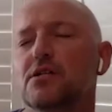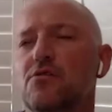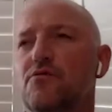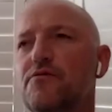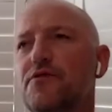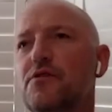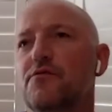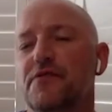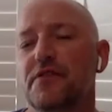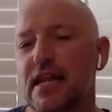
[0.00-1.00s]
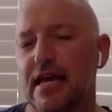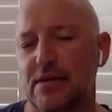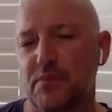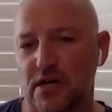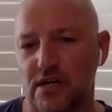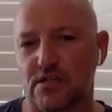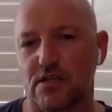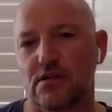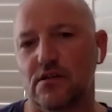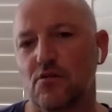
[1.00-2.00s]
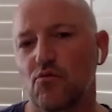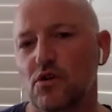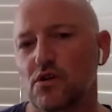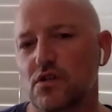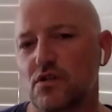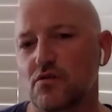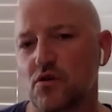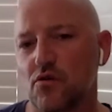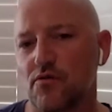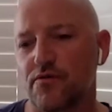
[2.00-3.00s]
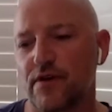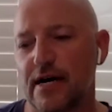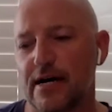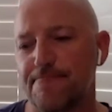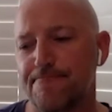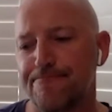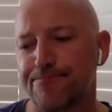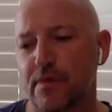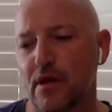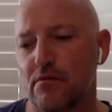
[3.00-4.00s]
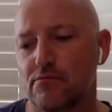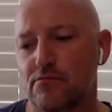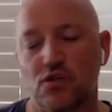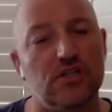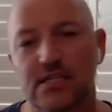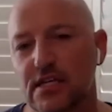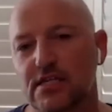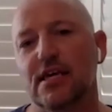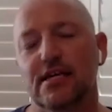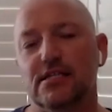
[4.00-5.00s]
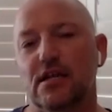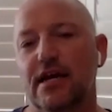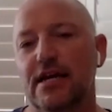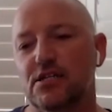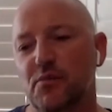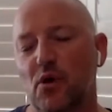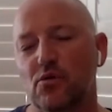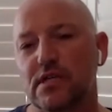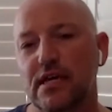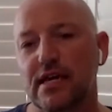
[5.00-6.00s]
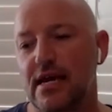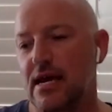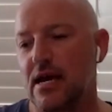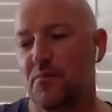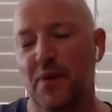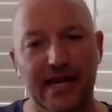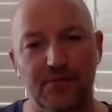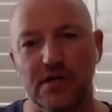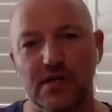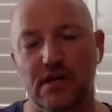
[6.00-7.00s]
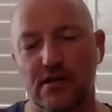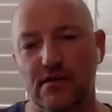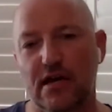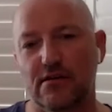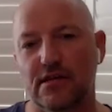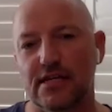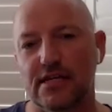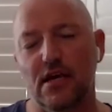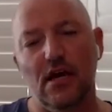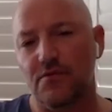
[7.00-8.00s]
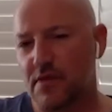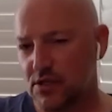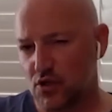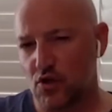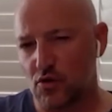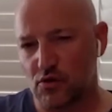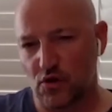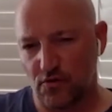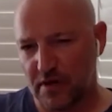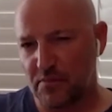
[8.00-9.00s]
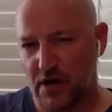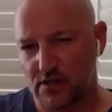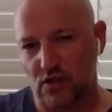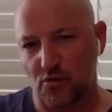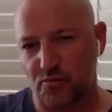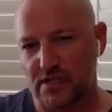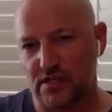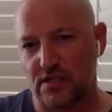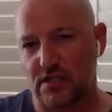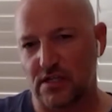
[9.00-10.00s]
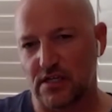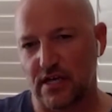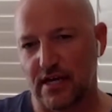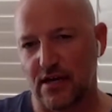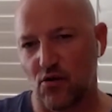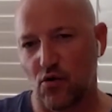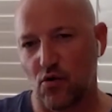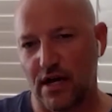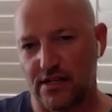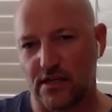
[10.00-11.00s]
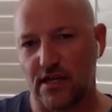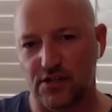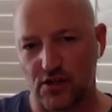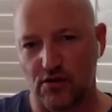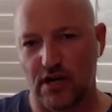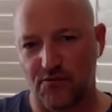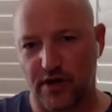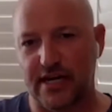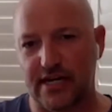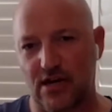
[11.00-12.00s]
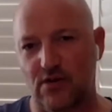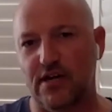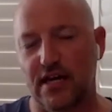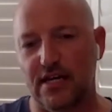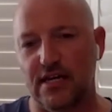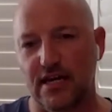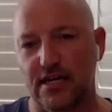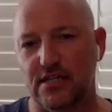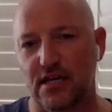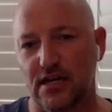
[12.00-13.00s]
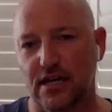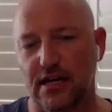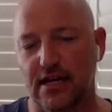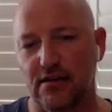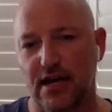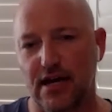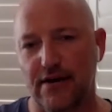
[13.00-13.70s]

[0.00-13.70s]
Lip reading: so for the layperson that was sort of just listening to this, like Tipalti payment and things, there's two sort of big parts of your business, isn't there? Or as you kind of break it down in internally,